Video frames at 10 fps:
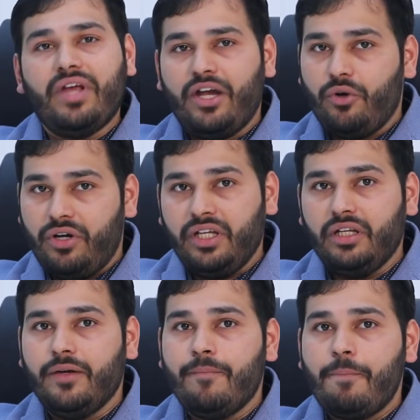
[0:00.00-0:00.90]

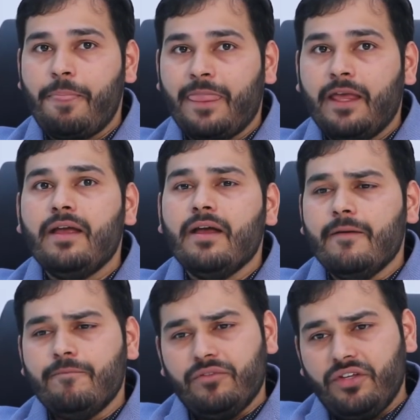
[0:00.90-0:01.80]
accordingly.
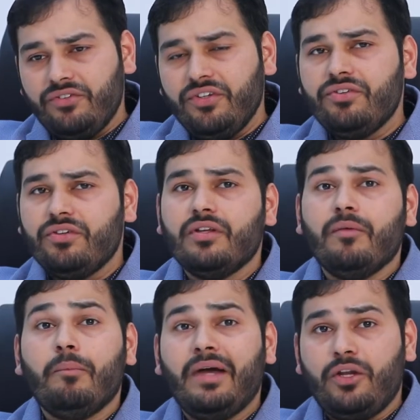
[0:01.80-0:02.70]
This is
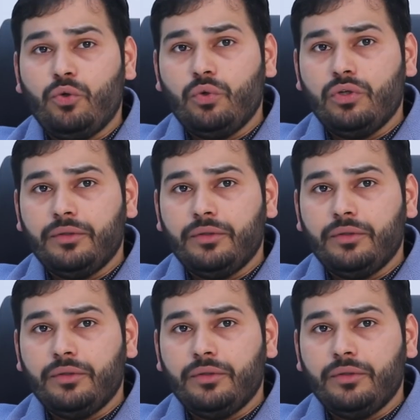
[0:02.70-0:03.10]
my role,